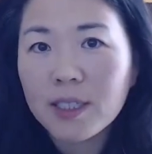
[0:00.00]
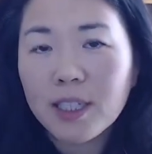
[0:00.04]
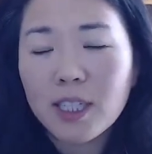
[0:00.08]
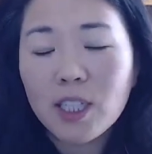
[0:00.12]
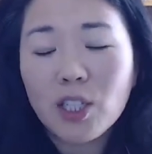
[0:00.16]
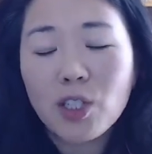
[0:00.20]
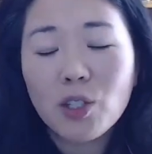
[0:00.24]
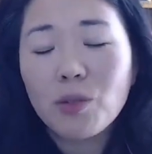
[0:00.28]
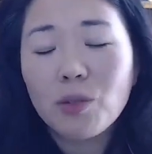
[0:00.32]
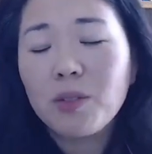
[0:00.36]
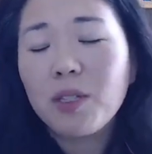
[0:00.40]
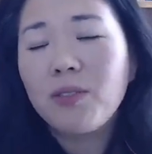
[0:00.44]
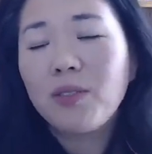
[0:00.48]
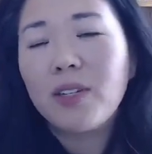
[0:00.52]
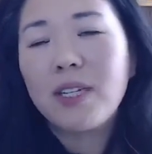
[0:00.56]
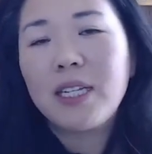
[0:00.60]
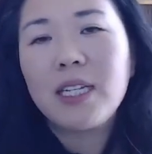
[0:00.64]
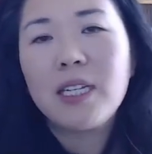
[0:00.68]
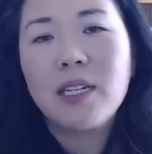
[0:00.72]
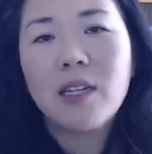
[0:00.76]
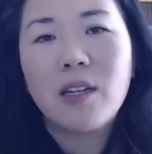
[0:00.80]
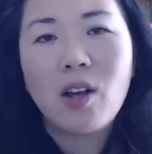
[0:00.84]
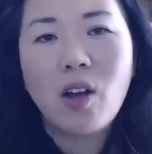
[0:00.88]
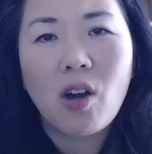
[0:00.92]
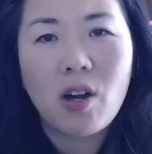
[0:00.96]
You don't even
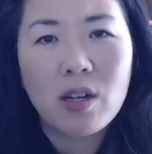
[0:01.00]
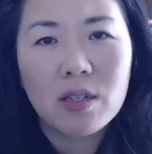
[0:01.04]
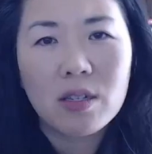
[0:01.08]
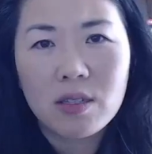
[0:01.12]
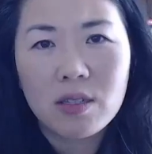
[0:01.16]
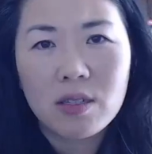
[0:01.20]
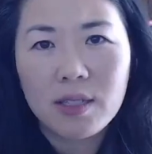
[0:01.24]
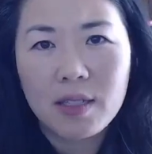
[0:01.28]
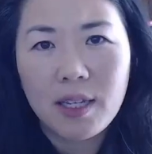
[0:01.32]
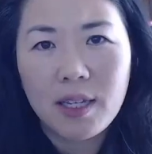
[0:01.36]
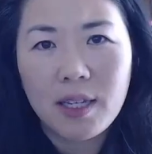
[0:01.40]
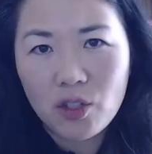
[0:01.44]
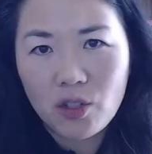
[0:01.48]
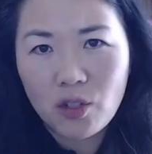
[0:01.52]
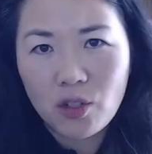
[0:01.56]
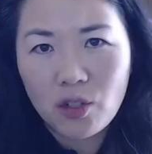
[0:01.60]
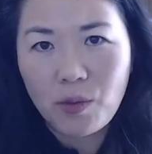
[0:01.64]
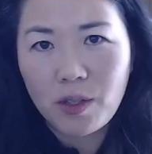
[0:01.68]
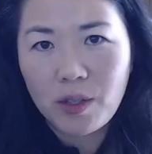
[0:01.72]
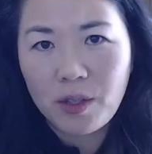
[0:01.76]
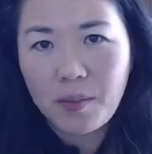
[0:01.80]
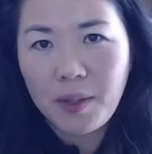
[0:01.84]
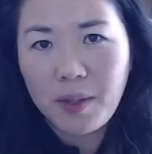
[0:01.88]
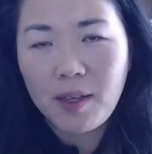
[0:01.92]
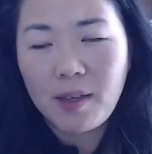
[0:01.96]
need a consultation
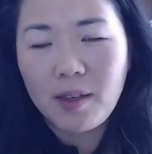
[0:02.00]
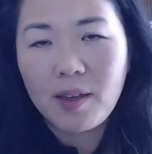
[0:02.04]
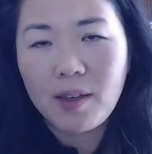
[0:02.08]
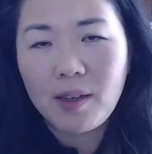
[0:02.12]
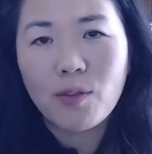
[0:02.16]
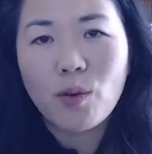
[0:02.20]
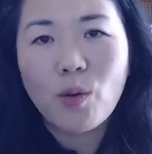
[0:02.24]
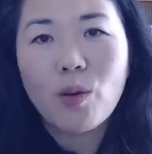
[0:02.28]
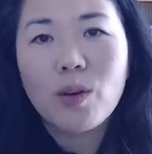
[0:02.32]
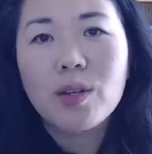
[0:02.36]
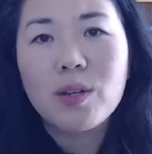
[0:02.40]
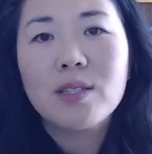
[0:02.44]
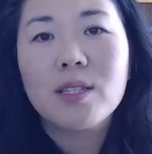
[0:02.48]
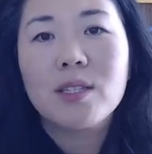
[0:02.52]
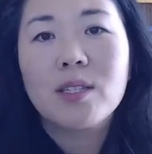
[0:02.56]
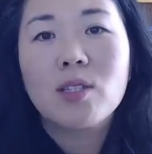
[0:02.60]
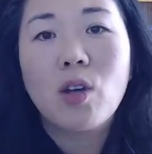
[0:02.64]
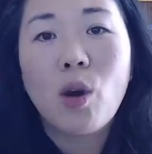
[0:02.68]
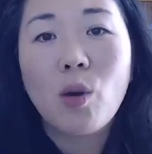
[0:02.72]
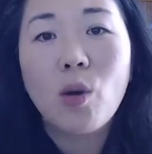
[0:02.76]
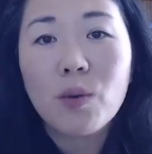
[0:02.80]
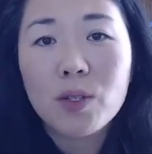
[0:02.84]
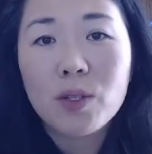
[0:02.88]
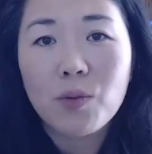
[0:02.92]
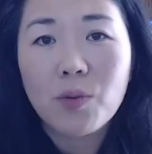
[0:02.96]
with me. Of course, it's
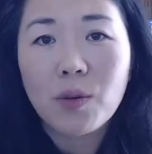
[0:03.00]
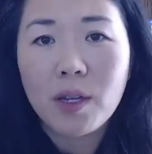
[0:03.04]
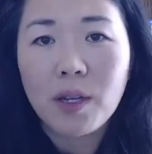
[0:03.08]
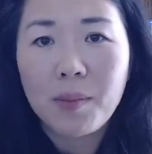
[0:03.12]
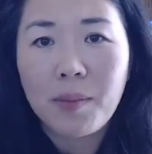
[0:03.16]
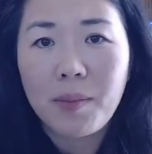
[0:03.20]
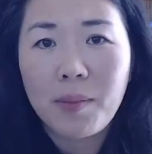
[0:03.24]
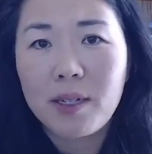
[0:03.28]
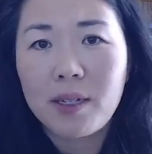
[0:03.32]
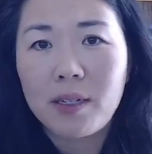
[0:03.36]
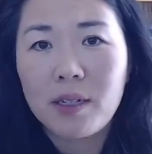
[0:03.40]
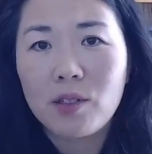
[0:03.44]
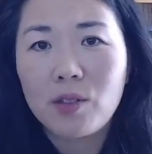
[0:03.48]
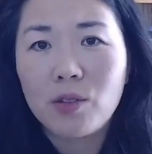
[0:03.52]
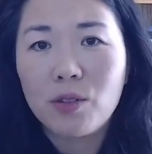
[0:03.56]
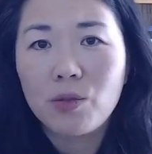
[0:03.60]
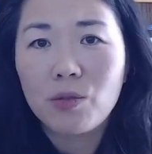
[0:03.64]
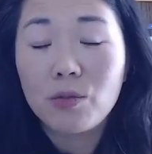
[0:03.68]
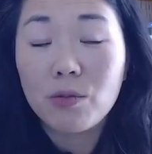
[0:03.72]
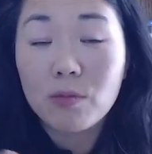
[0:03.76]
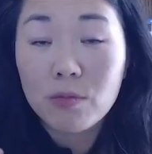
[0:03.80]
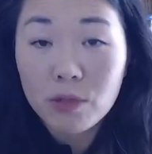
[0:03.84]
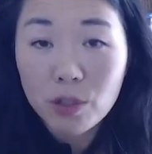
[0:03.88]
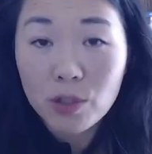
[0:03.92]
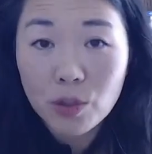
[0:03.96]
always recommended
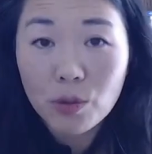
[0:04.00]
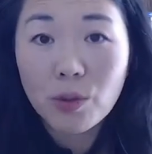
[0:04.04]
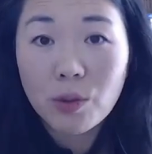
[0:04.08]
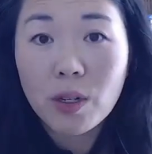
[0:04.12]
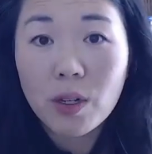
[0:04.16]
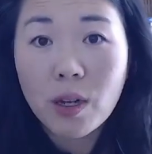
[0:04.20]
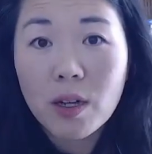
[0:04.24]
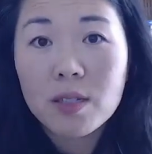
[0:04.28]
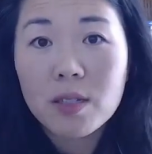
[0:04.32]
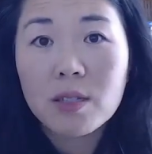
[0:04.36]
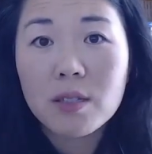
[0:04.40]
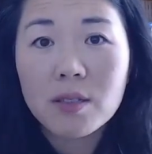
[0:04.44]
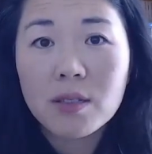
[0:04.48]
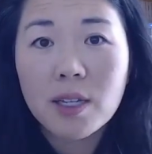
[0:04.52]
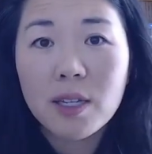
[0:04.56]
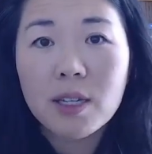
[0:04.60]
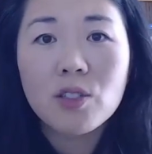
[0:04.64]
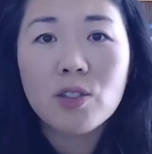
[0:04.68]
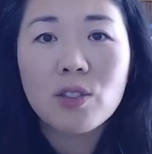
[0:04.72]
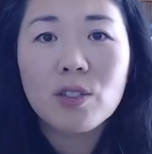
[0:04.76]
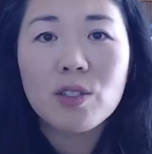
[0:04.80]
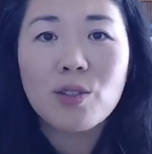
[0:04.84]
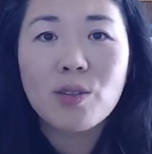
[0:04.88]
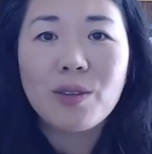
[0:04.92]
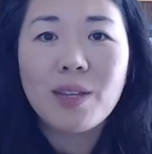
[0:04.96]
to do a
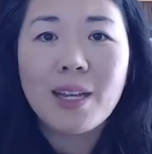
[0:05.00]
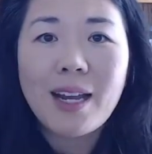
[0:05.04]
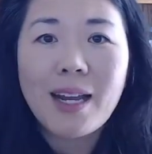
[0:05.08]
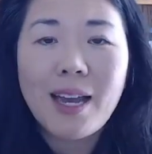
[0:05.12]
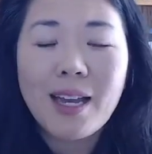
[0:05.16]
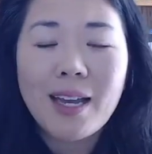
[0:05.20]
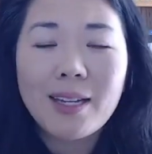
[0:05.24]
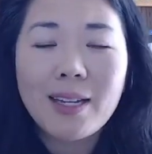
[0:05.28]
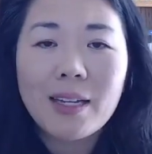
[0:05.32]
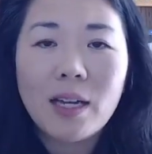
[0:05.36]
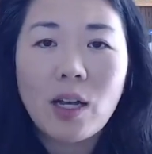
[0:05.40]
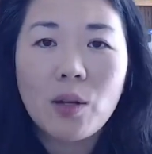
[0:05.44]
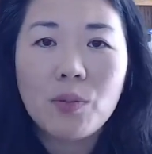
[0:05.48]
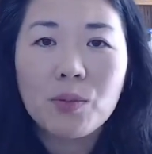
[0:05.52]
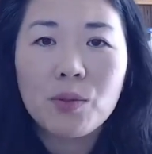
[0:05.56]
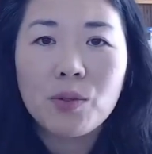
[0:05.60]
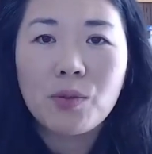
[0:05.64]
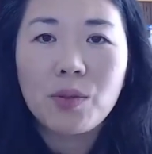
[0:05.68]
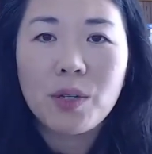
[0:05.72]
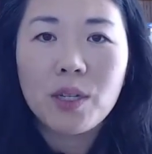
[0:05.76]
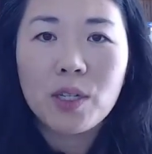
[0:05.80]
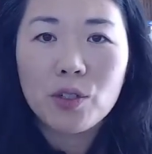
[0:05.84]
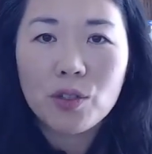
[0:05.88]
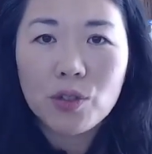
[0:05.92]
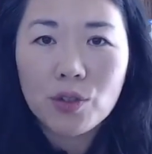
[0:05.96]
consultation so then I can help
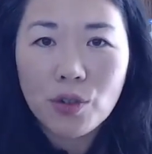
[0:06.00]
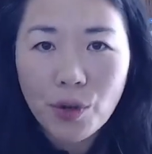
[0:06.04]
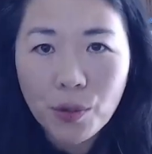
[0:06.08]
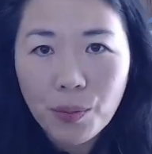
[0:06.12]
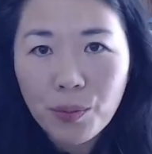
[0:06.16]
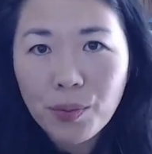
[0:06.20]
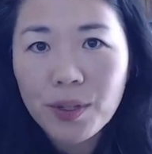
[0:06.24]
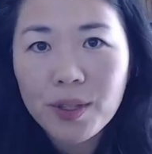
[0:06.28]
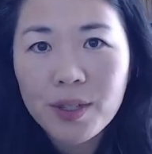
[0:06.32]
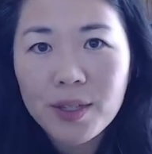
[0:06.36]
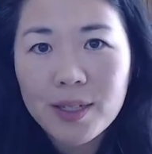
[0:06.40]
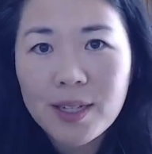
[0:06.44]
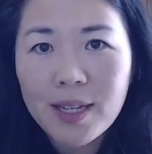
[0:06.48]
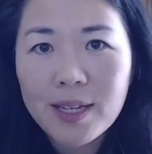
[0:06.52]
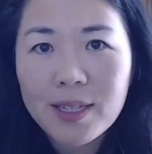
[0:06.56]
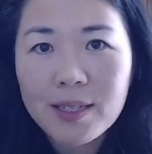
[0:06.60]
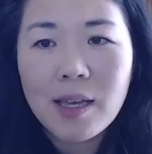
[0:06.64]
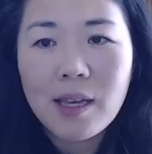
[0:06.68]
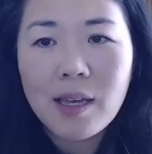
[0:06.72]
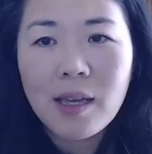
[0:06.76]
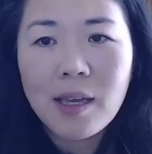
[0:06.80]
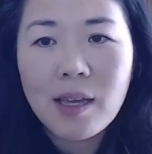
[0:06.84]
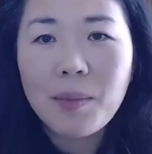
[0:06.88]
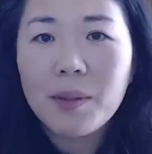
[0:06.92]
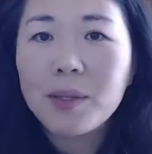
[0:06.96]
you interpret the test.
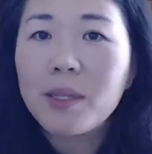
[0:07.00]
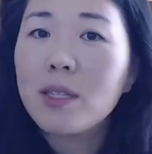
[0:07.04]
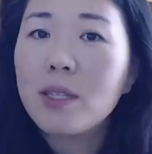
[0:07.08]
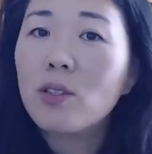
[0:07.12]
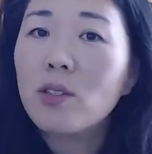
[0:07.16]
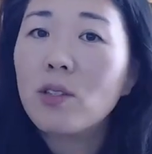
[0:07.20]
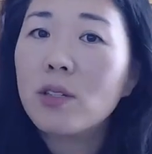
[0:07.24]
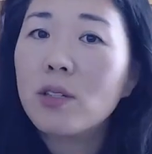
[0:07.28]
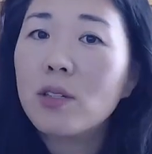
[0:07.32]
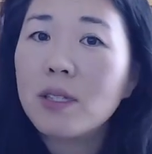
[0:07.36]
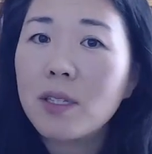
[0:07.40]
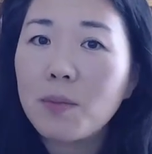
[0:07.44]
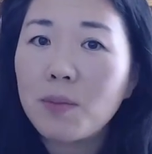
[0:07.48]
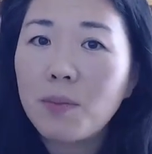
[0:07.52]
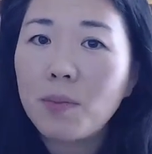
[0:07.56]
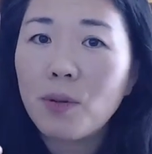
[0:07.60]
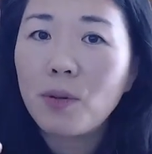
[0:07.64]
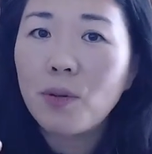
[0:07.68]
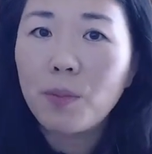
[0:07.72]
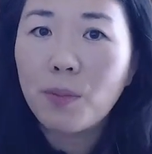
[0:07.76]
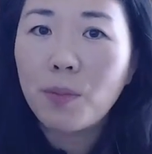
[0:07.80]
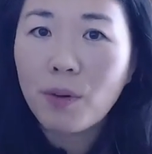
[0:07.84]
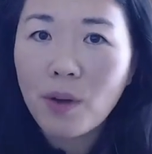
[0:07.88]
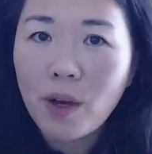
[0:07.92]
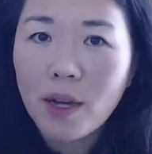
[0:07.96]
But these are
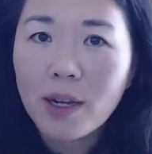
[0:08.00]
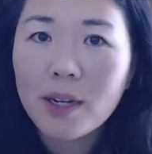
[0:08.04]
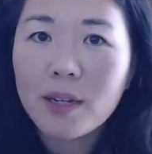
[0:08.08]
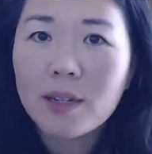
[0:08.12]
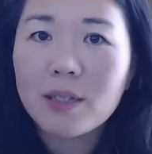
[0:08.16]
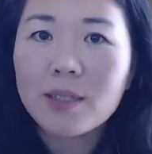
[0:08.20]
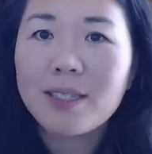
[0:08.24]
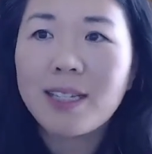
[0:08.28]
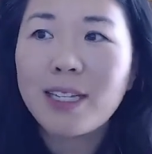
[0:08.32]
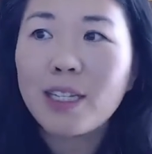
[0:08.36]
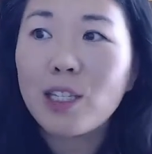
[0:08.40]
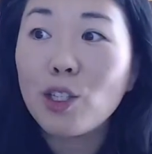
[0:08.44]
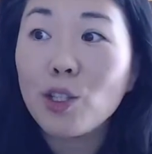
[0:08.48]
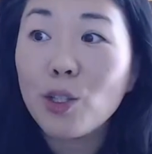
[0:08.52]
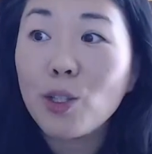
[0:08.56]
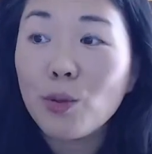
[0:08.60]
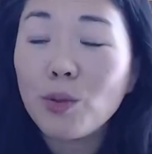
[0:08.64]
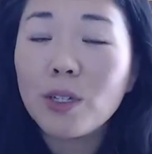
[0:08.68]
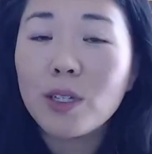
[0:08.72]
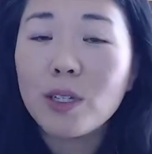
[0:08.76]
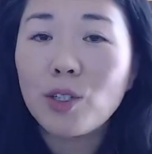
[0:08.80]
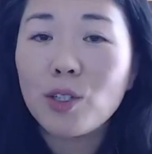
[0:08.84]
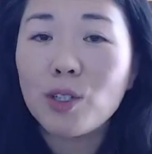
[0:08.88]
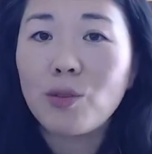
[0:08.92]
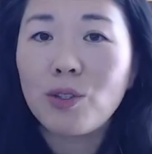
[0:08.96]
simple products that you
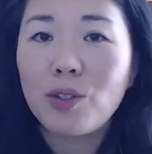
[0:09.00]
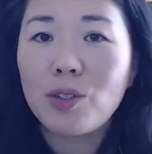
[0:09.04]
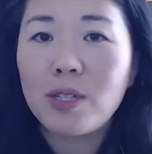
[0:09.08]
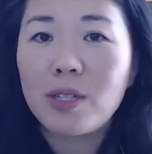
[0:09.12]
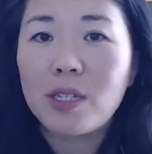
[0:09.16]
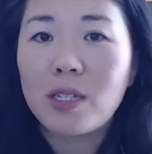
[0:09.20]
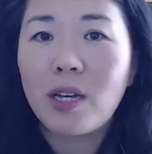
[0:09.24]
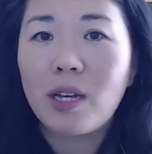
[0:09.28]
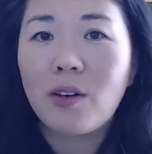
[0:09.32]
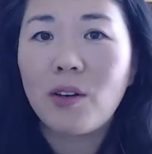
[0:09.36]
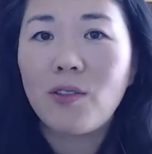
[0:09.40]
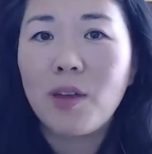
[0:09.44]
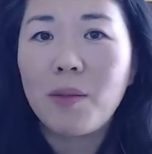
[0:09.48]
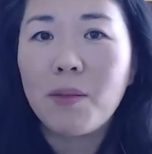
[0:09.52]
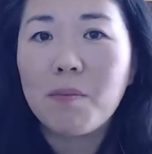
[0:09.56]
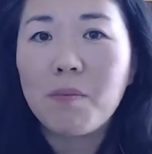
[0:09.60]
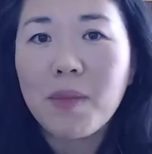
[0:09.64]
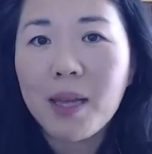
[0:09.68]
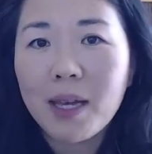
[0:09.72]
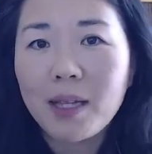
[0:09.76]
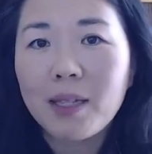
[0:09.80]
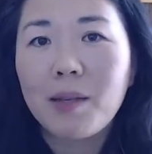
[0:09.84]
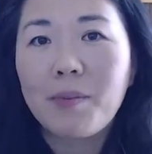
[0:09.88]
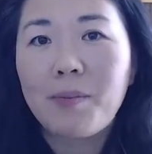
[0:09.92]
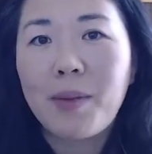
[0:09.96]
can do yourself and
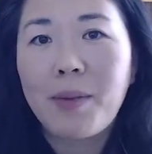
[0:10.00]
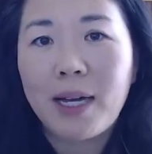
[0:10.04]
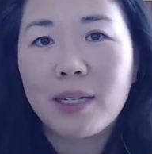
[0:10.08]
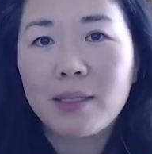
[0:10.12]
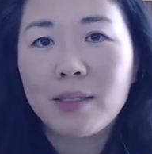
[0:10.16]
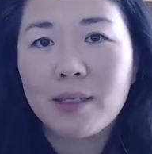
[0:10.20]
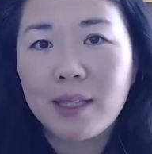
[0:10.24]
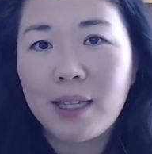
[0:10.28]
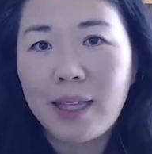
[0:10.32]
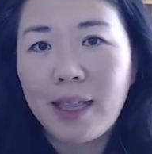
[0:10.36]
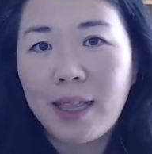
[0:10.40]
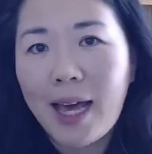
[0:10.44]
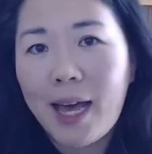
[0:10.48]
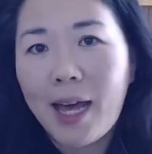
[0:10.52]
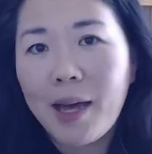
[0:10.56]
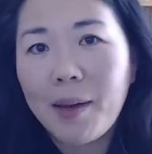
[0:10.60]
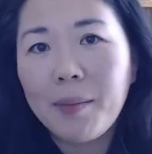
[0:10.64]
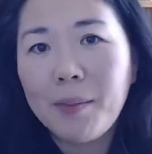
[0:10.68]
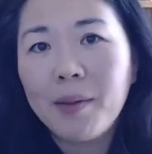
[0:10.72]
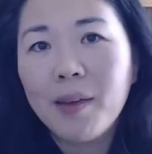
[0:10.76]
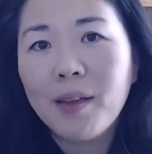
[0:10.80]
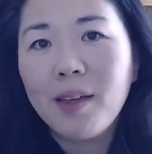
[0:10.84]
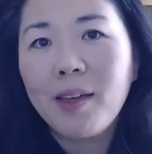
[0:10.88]
mail it back to the lab.